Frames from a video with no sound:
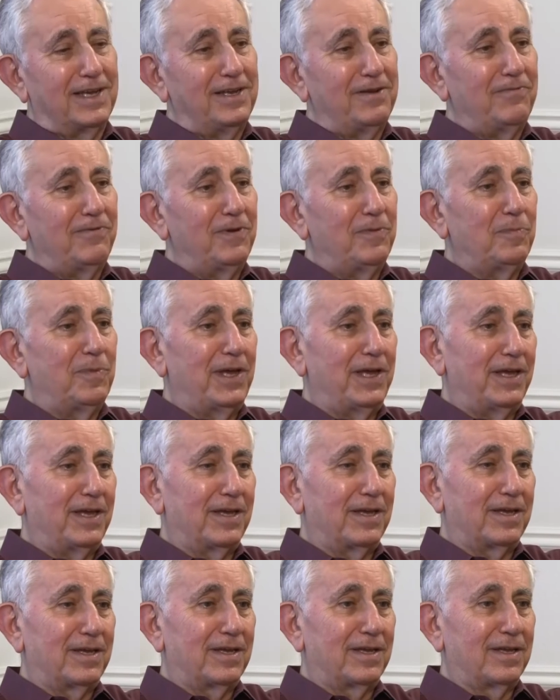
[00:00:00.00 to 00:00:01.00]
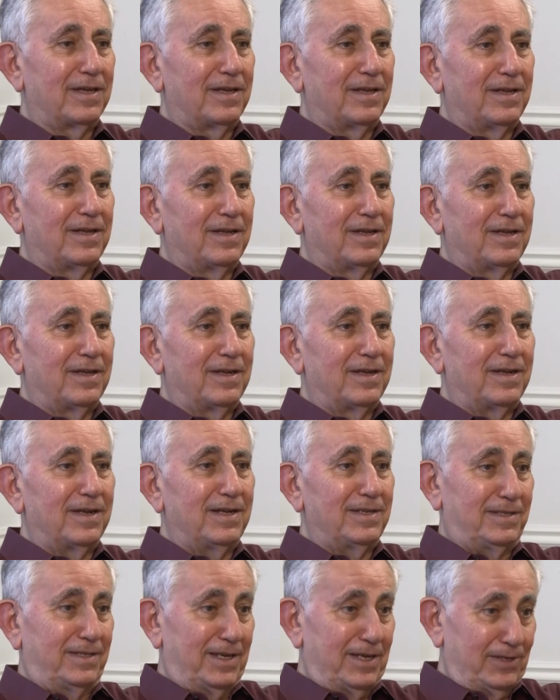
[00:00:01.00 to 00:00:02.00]
can we make
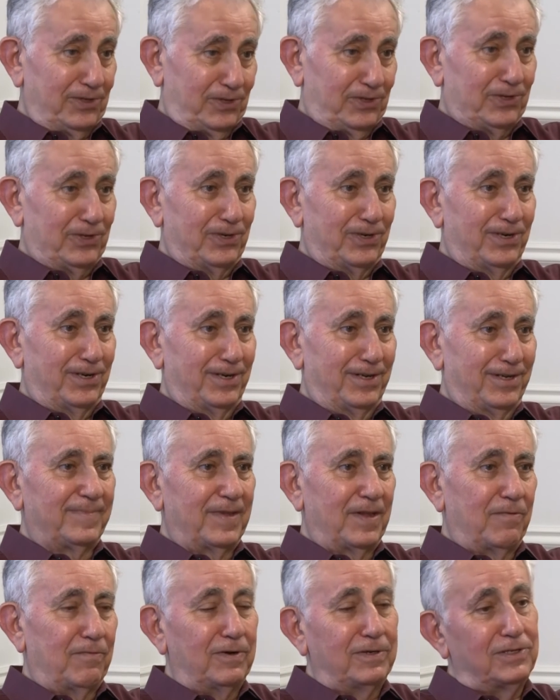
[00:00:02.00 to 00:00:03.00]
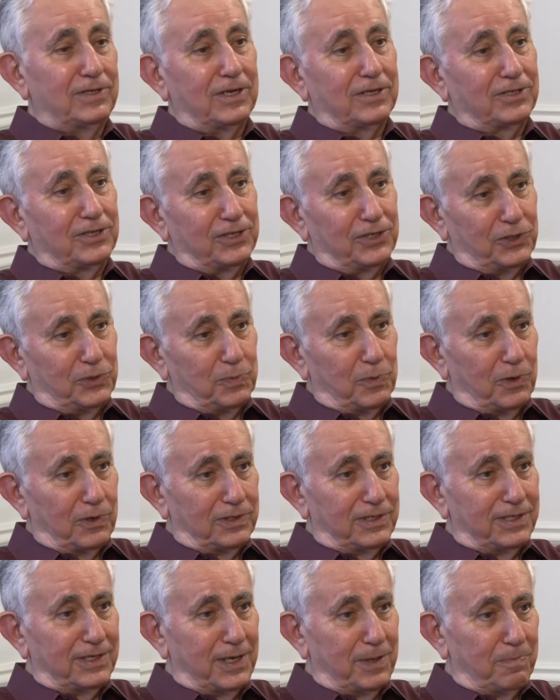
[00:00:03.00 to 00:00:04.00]
a sensor for such a small
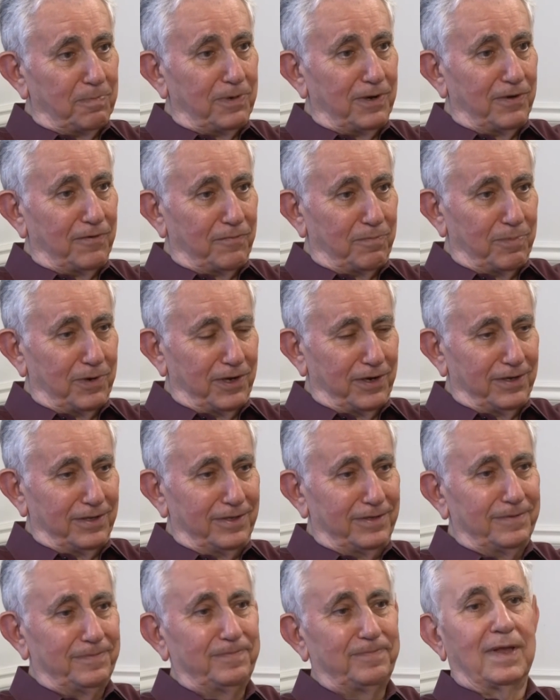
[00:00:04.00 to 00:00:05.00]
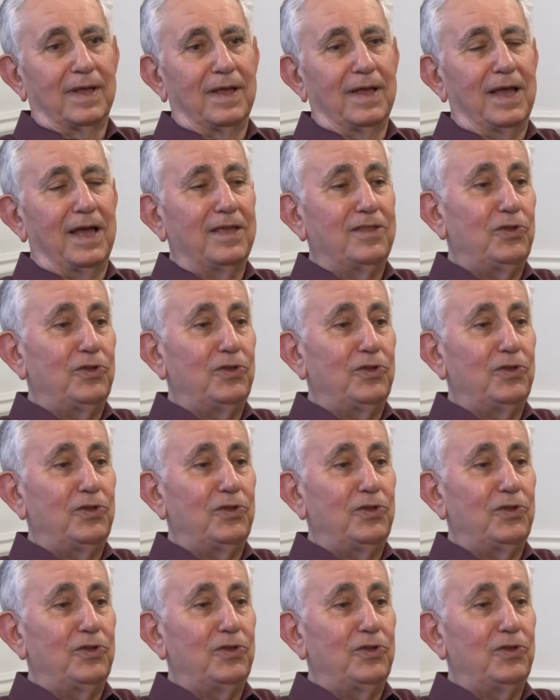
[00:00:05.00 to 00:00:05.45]
sample of blood? I